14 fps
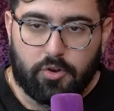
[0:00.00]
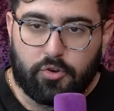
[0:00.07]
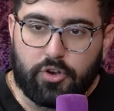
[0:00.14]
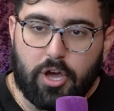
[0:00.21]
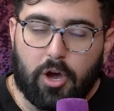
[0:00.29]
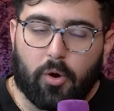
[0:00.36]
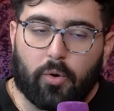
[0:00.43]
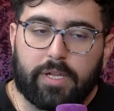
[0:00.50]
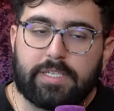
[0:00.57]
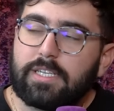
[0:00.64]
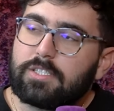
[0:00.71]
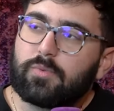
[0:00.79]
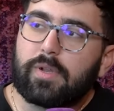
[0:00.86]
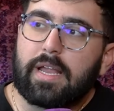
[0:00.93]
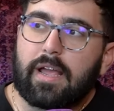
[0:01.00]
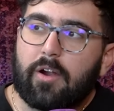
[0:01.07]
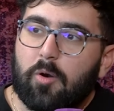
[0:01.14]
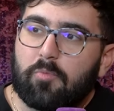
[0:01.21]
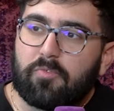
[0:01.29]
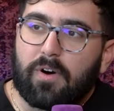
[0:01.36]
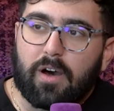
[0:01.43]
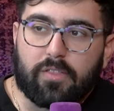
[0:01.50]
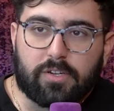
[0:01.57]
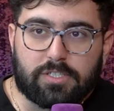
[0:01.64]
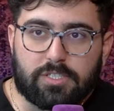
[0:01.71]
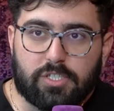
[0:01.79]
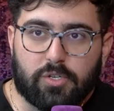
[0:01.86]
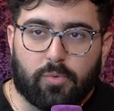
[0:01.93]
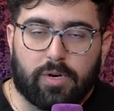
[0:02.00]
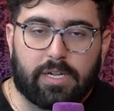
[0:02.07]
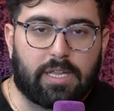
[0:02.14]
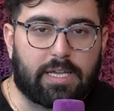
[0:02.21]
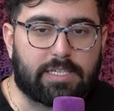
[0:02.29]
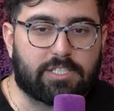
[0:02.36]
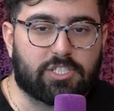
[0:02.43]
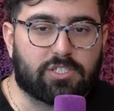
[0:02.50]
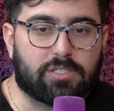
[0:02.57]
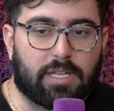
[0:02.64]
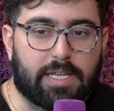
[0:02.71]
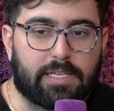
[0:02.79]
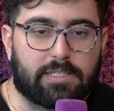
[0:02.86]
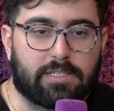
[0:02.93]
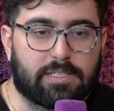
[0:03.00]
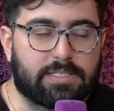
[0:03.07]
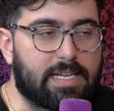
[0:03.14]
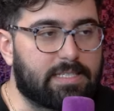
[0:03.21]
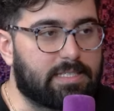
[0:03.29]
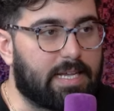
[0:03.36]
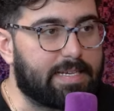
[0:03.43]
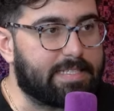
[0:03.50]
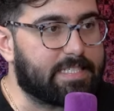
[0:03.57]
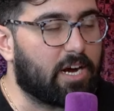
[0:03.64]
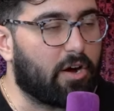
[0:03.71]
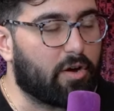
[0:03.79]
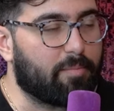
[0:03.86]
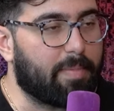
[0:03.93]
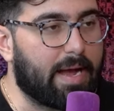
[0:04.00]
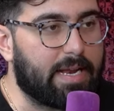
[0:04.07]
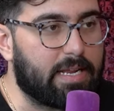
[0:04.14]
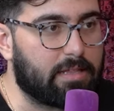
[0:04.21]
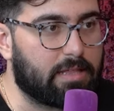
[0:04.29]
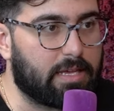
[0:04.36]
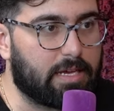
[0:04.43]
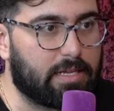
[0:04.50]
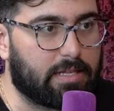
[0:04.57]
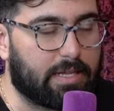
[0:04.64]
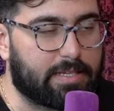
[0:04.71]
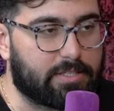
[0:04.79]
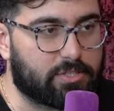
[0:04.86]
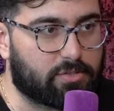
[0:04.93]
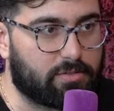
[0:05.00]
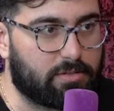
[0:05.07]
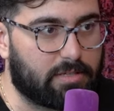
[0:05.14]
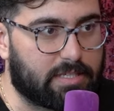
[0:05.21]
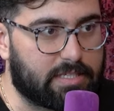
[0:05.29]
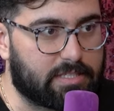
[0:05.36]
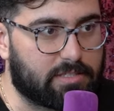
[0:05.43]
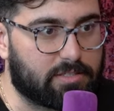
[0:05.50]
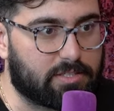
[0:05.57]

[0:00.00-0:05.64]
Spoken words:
No, he does what Arab fathers do where he like does that like tongue biting thing and like like